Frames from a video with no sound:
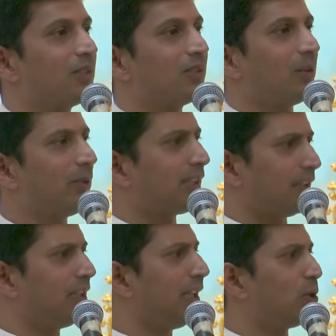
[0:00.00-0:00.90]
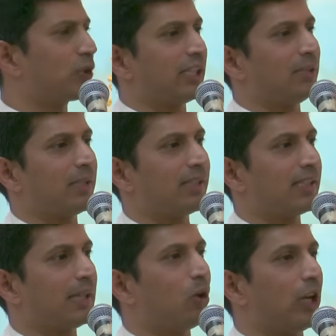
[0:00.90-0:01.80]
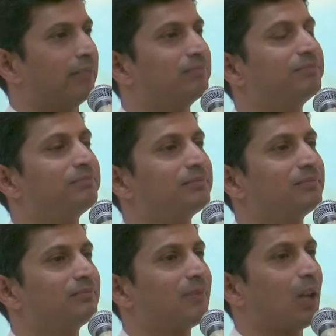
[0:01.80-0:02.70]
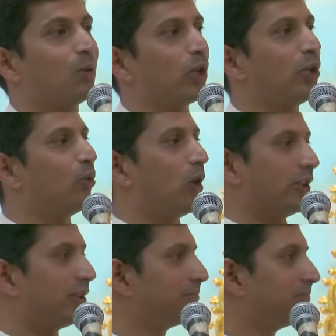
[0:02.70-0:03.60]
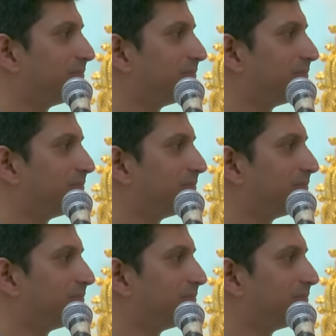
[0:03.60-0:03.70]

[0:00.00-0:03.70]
Swami suddenly looks at him and says, "Hey boy, what do you want?"